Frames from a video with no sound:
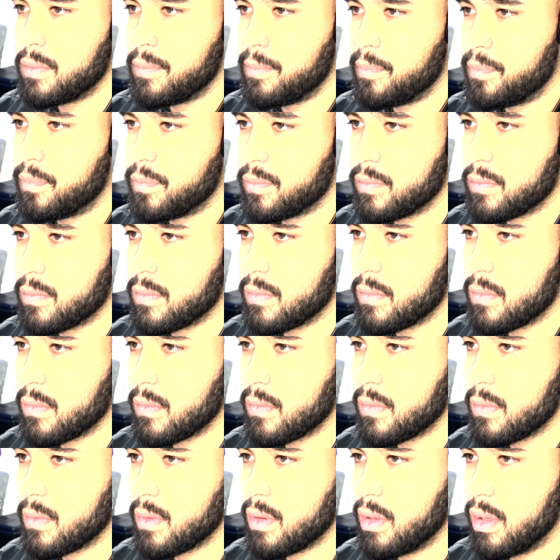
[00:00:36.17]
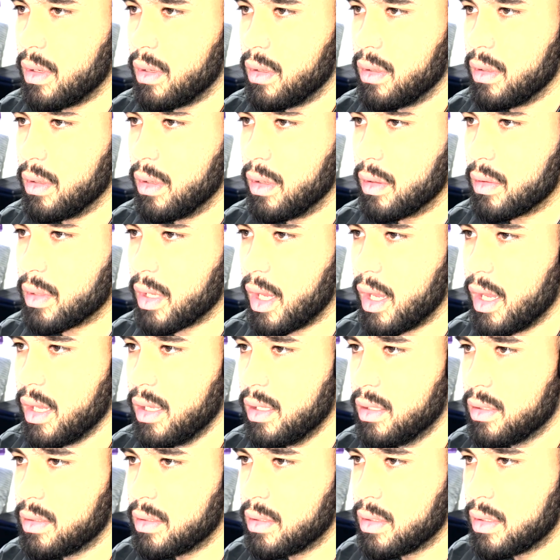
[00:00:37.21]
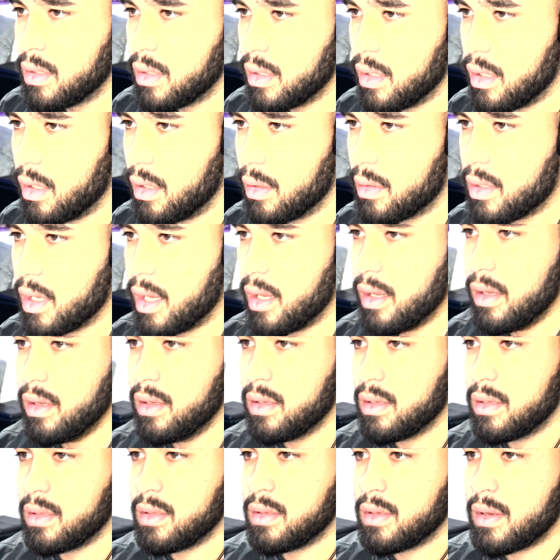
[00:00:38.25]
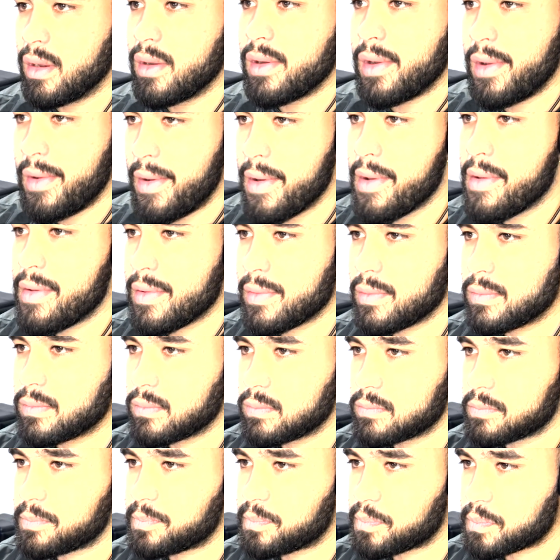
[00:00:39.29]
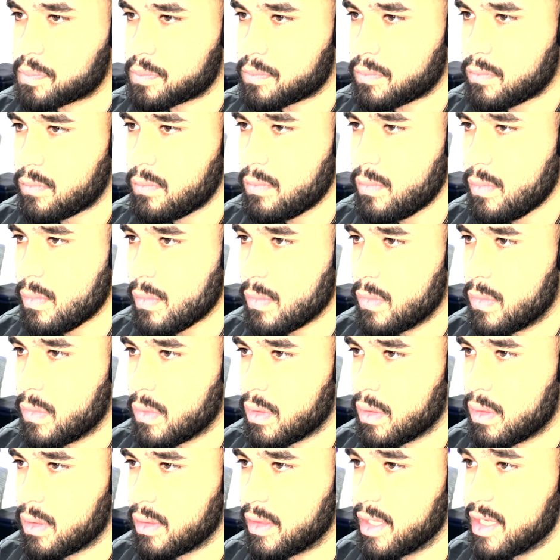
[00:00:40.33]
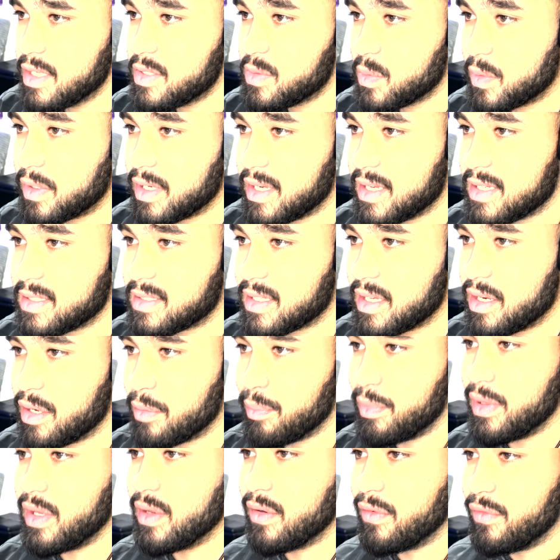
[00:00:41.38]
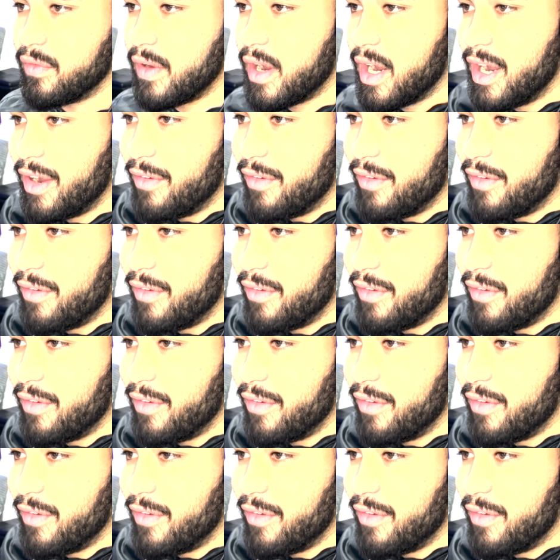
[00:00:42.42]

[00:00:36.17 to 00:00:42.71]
Here we go. Okay. Okay. This one is going to be fun. This one is going to be a very,